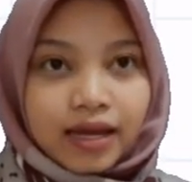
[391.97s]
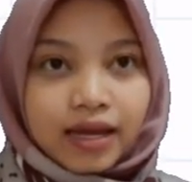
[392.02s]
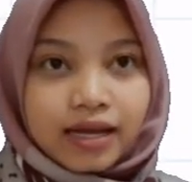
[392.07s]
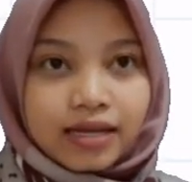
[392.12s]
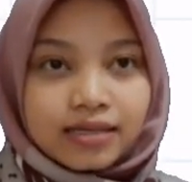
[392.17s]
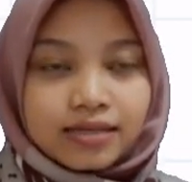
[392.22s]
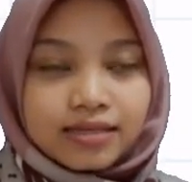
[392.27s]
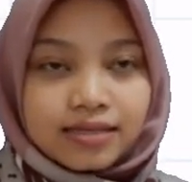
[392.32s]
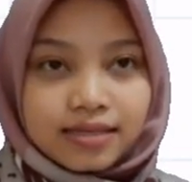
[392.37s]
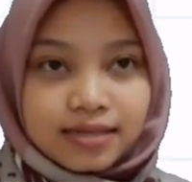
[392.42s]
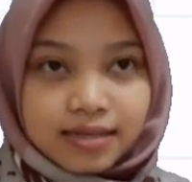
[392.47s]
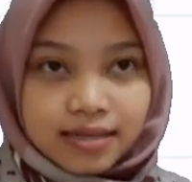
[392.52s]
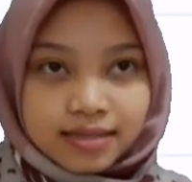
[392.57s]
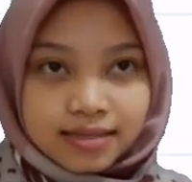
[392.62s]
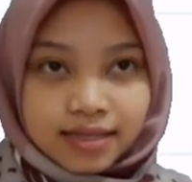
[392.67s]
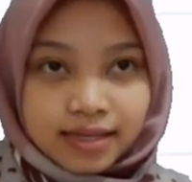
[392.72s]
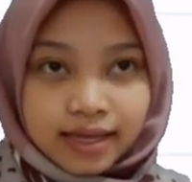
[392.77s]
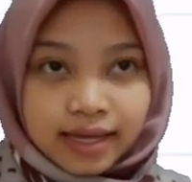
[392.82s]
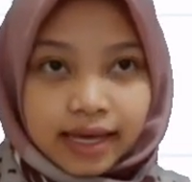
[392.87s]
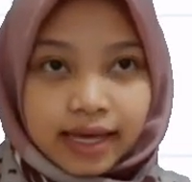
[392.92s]
And the
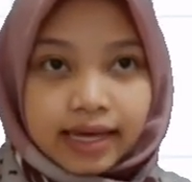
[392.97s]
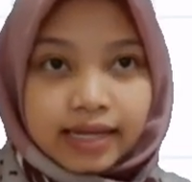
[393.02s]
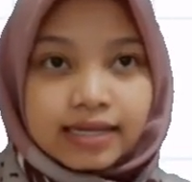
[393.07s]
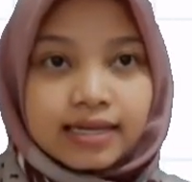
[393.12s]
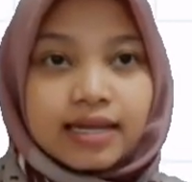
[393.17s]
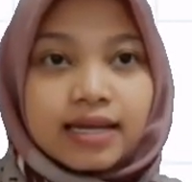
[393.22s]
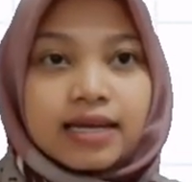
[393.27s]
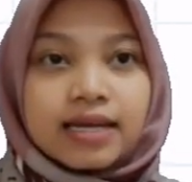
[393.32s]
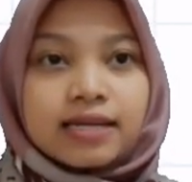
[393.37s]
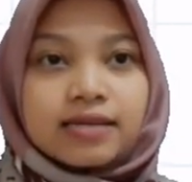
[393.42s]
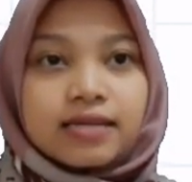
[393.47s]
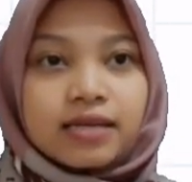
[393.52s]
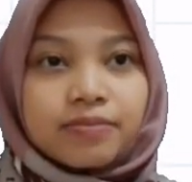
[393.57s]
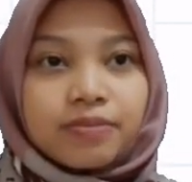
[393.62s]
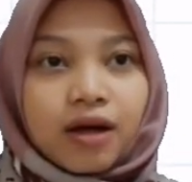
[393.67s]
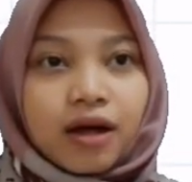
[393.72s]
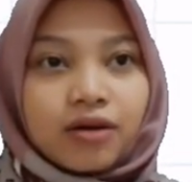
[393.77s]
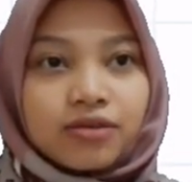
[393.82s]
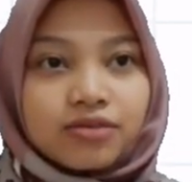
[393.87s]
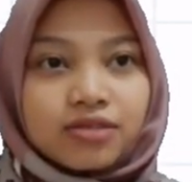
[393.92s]
second, debt
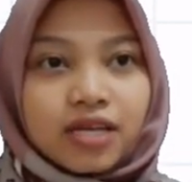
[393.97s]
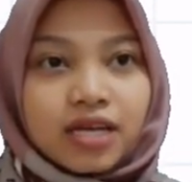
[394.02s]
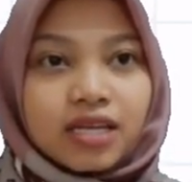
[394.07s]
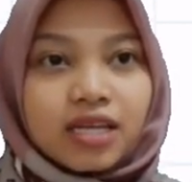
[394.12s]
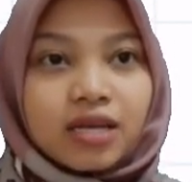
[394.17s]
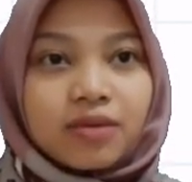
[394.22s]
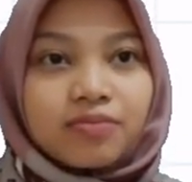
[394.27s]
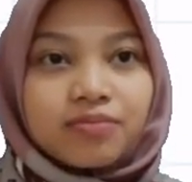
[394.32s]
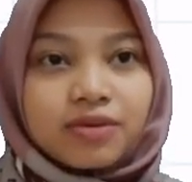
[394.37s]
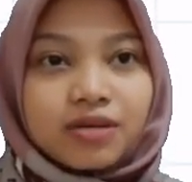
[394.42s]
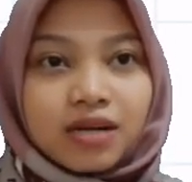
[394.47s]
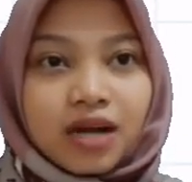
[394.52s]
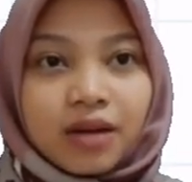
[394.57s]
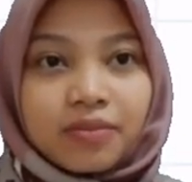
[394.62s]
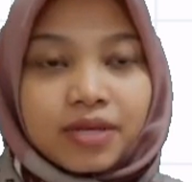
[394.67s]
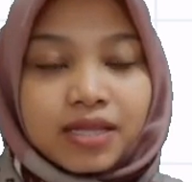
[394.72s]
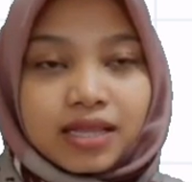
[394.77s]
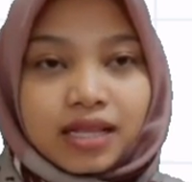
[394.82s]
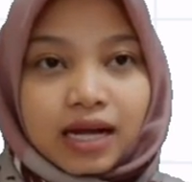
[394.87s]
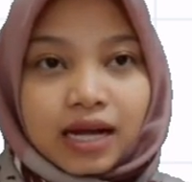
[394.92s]
outstanding per
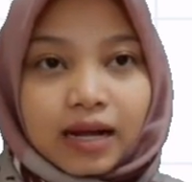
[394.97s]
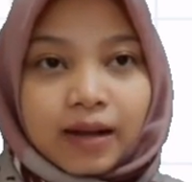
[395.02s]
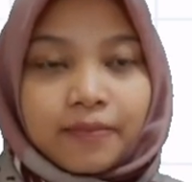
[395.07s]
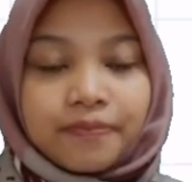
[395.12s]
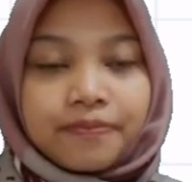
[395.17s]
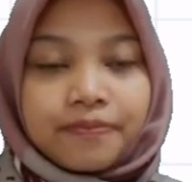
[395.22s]
capita.